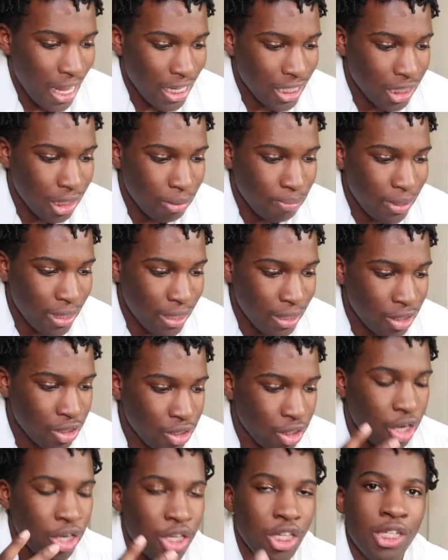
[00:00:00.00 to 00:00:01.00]
to be
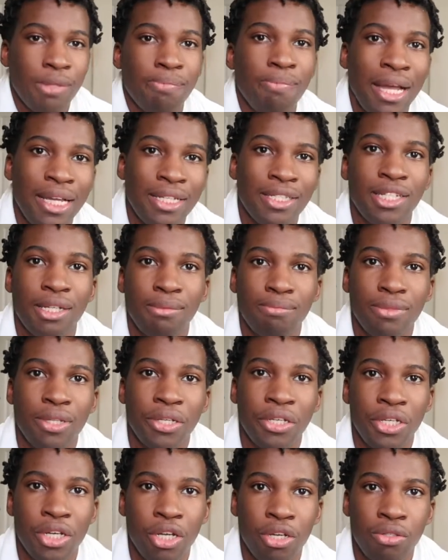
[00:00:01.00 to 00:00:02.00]
started by something,
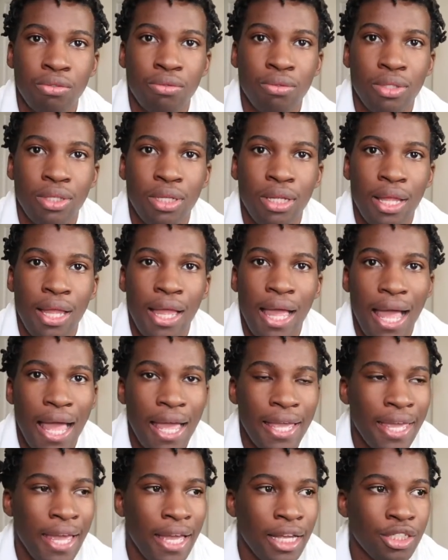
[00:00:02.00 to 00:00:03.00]
you know? I
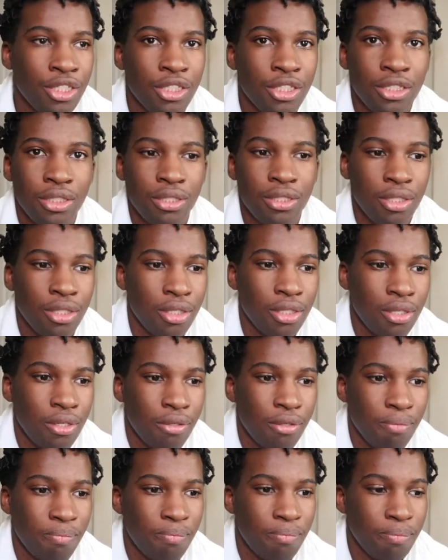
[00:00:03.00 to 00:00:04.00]
can't just,
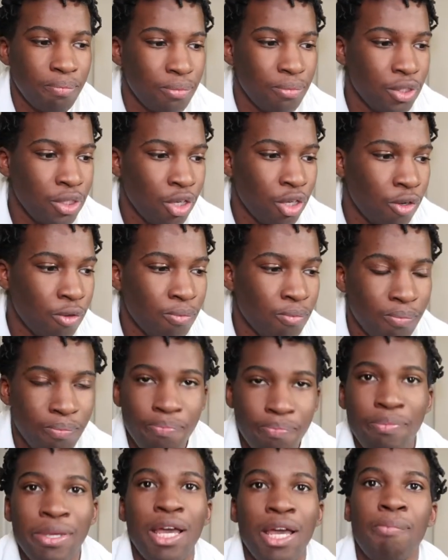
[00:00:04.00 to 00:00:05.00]
you know,
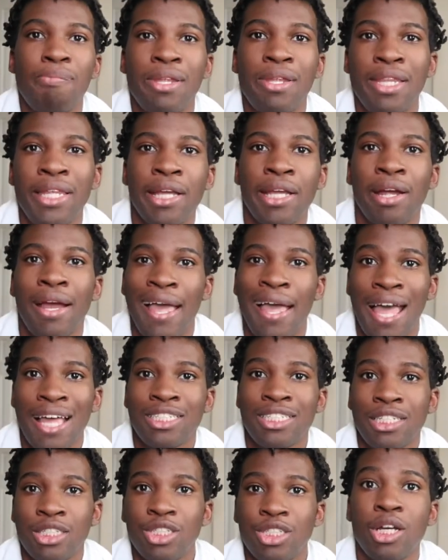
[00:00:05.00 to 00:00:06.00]
be up in the air. I
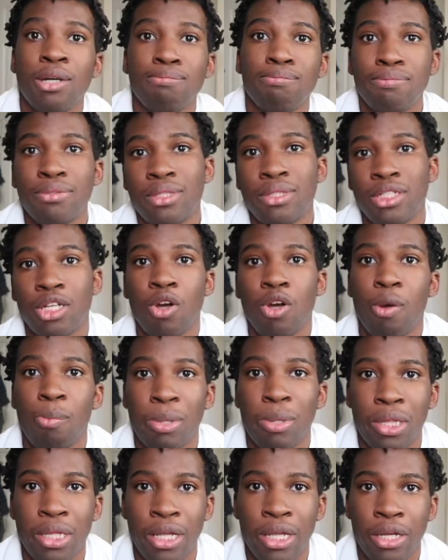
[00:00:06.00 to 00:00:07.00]
had to jump to go up
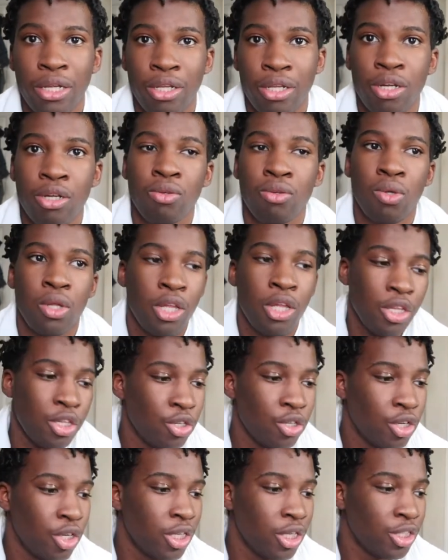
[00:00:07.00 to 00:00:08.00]
in the air, you know? There
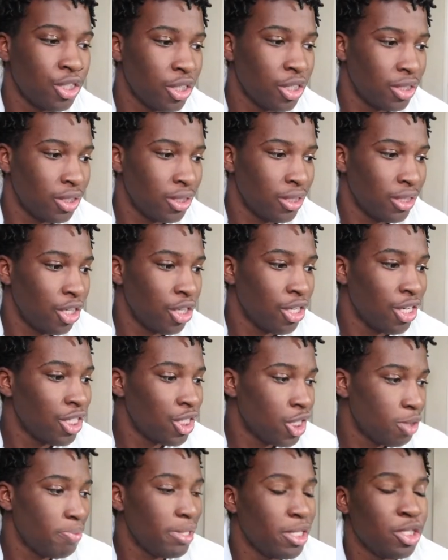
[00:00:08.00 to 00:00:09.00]
couldn't just
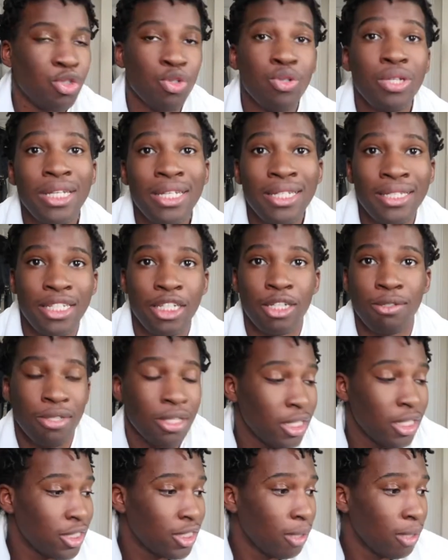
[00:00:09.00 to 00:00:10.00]
be trees here.
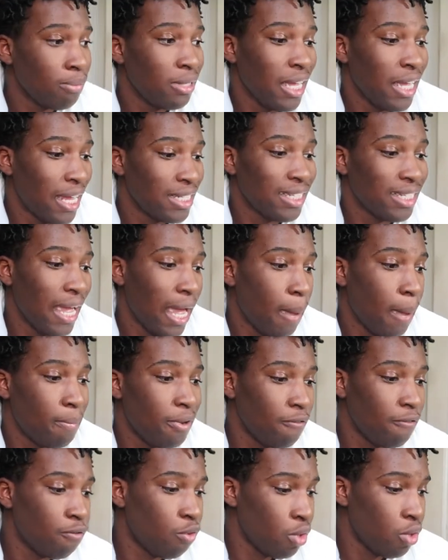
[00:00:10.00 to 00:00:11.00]
Something had to
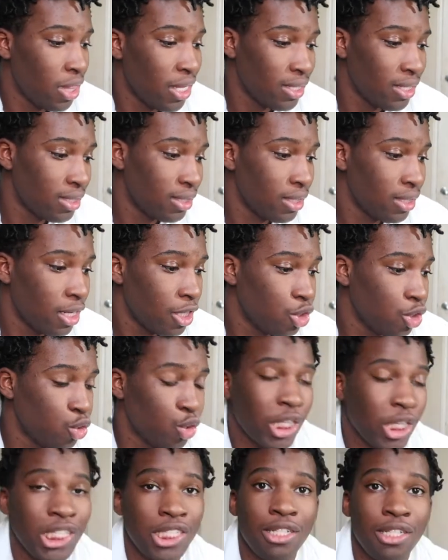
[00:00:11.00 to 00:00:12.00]
happen for this
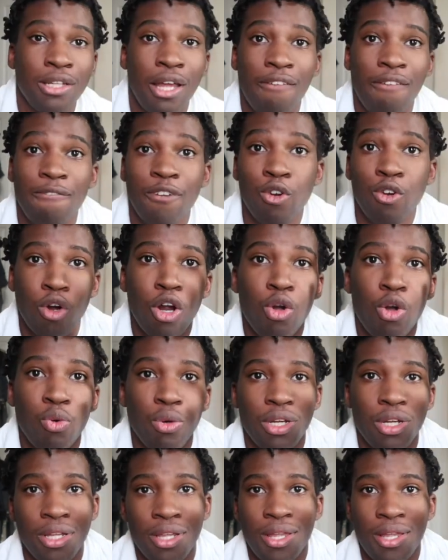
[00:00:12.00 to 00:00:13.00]
tree to have
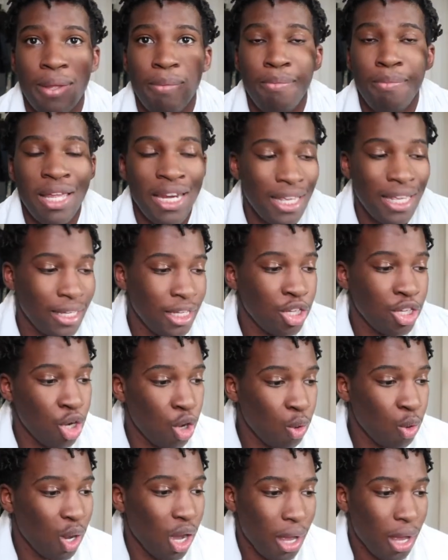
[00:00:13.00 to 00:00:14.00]
grown. Meaning, you
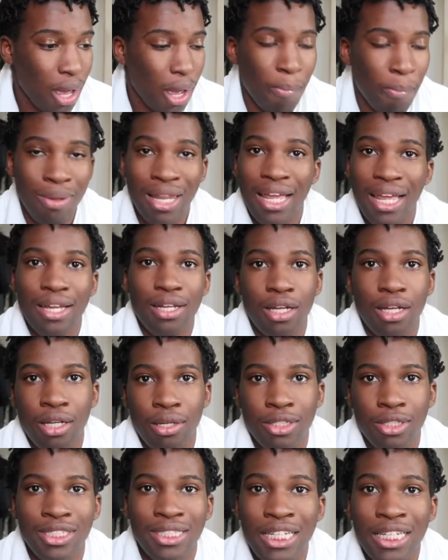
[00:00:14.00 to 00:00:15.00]
know,
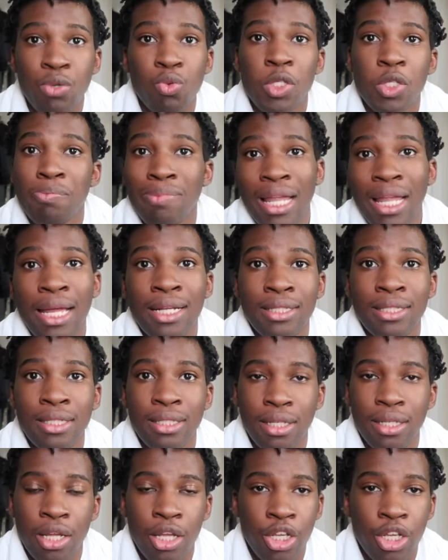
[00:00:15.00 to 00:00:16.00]
a seed was
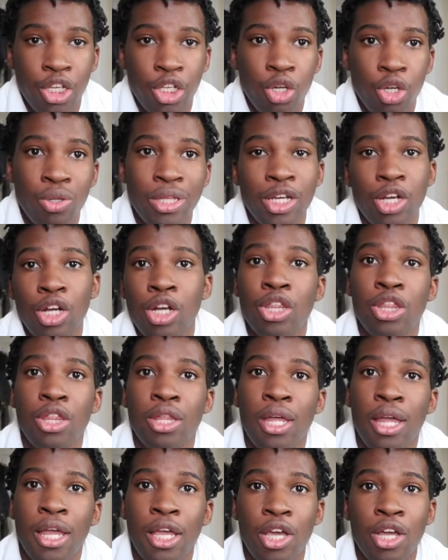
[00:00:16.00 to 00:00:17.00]
planted. You know, the earth
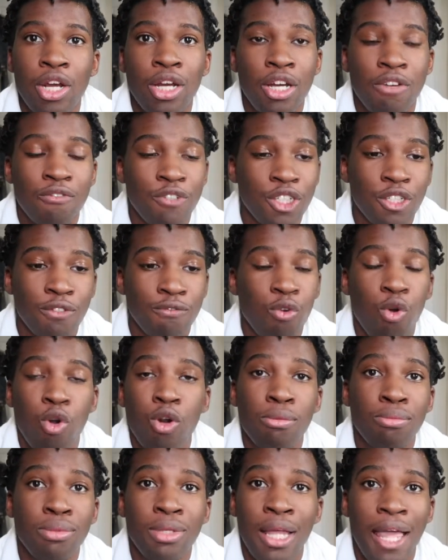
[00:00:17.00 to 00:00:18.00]
couldn't have just
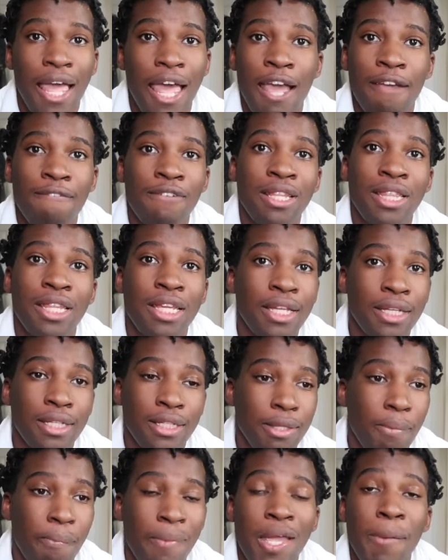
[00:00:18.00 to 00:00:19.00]
formed everything.
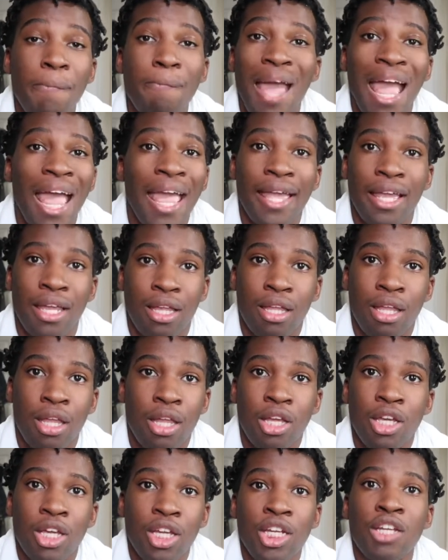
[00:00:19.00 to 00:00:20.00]
The Big Bang
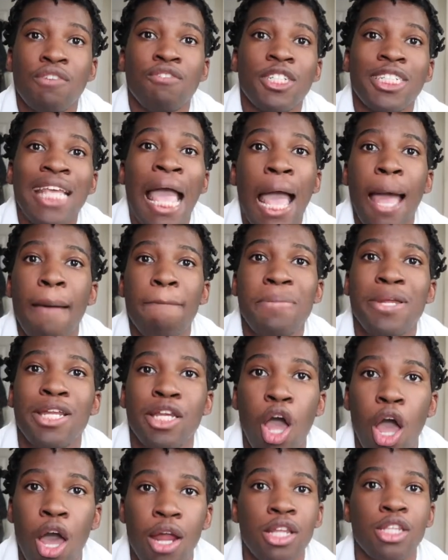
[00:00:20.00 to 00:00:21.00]
couldn't have just happened
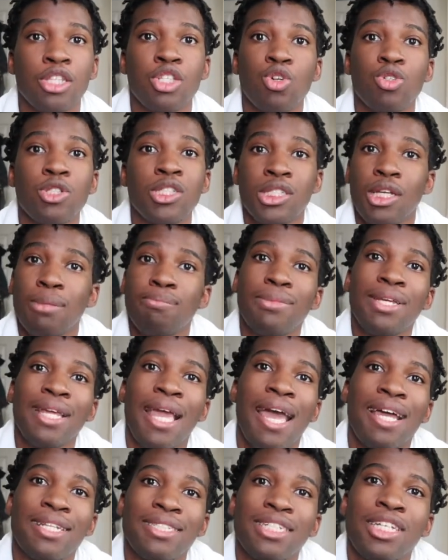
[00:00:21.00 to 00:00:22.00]
on its own. Something
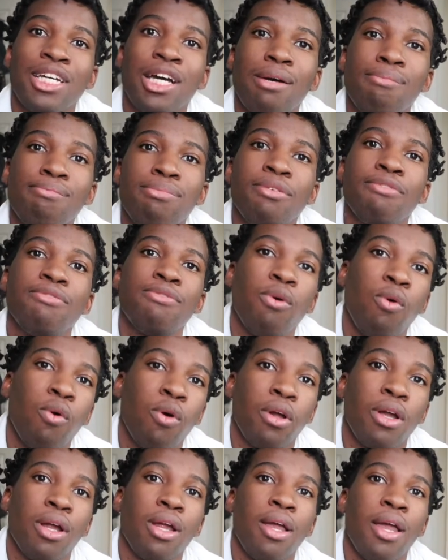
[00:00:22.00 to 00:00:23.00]
had to come
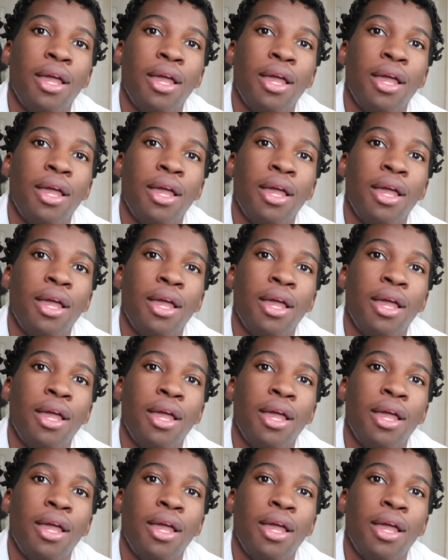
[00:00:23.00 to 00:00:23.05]
before